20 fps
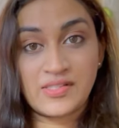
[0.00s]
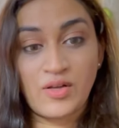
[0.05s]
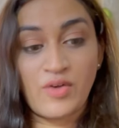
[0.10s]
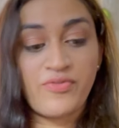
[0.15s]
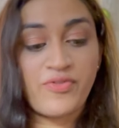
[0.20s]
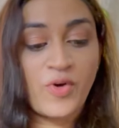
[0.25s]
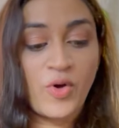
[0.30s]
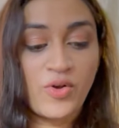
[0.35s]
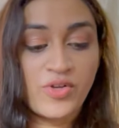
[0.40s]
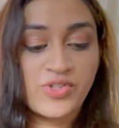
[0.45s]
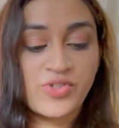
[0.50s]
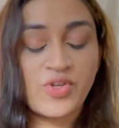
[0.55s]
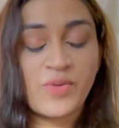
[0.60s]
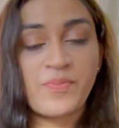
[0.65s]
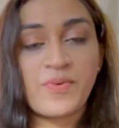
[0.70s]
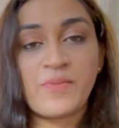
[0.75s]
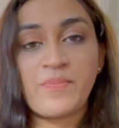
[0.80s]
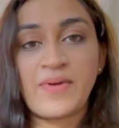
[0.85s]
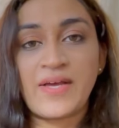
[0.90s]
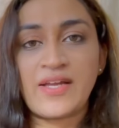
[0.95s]
Of course, you're
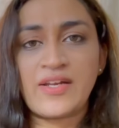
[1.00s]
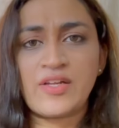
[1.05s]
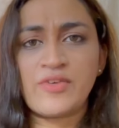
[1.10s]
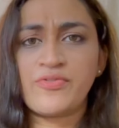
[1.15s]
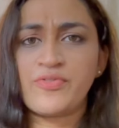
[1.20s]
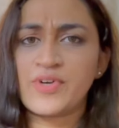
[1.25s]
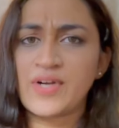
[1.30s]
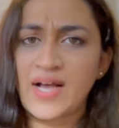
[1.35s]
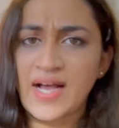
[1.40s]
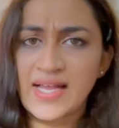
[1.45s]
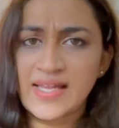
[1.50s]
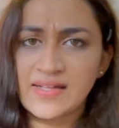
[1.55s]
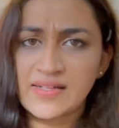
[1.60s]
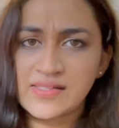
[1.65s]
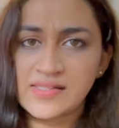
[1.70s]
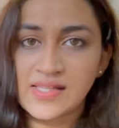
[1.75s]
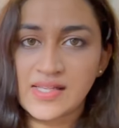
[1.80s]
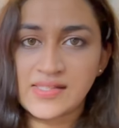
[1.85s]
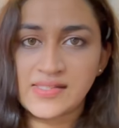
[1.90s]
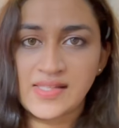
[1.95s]
preparing for
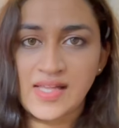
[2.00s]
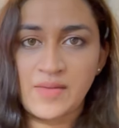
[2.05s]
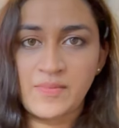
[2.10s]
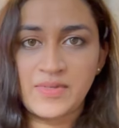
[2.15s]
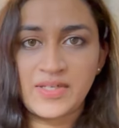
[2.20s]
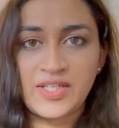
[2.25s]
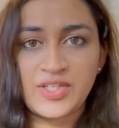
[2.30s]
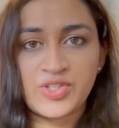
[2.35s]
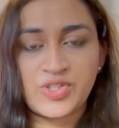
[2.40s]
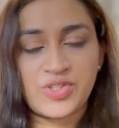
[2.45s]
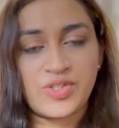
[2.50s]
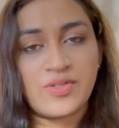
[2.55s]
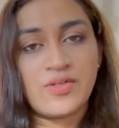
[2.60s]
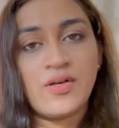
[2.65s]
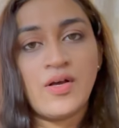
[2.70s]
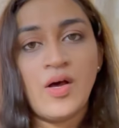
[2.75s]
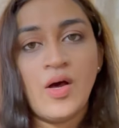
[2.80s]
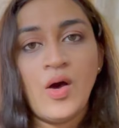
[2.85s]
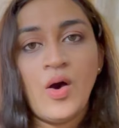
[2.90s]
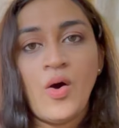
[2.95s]
IELTS examination,
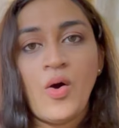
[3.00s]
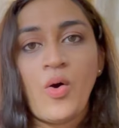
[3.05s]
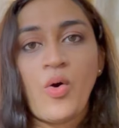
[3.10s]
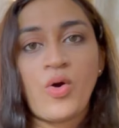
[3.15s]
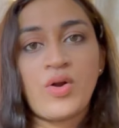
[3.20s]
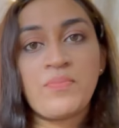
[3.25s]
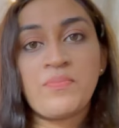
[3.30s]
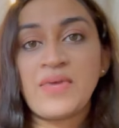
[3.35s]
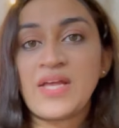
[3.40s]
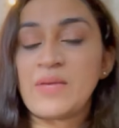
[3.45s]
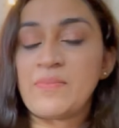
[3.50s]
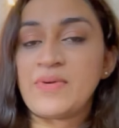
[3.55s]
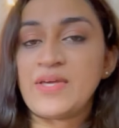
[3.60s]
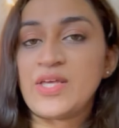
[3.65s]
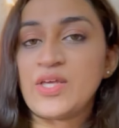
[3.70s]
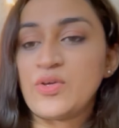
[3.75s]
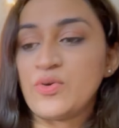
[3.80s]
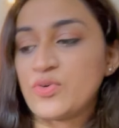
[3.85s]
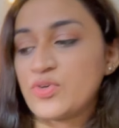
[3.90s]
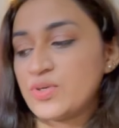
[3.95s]
or maybe
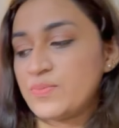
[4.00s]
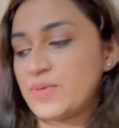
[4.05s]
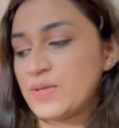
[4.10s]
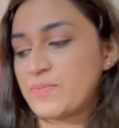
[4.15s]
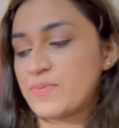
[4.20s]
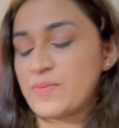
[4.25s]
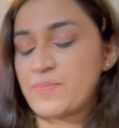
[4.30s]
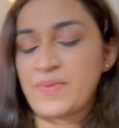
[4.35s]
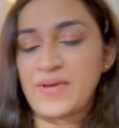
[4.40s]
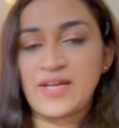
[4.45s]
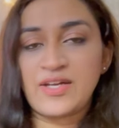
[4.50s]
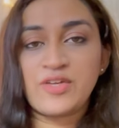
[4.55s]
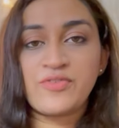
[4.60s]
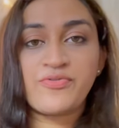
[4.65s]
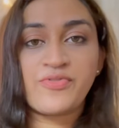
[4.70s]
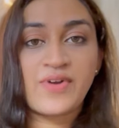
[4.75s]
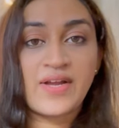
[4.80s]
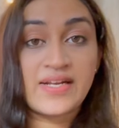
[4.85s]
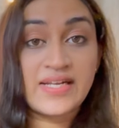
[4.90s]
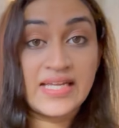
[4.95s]
you could be preparing
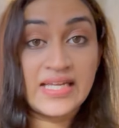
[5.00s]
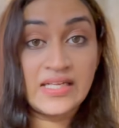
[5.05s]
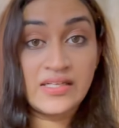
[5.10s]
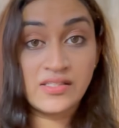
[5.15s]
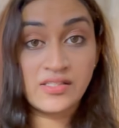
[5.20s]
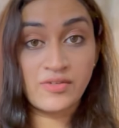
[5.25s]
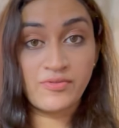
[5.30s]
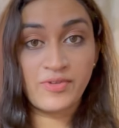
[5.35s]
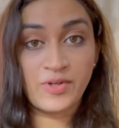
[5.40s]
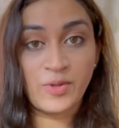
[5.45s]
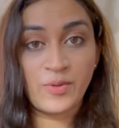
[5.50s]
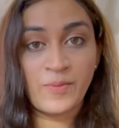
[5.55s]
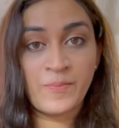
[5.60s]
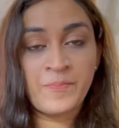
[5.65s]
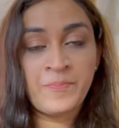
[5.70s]
for an interview.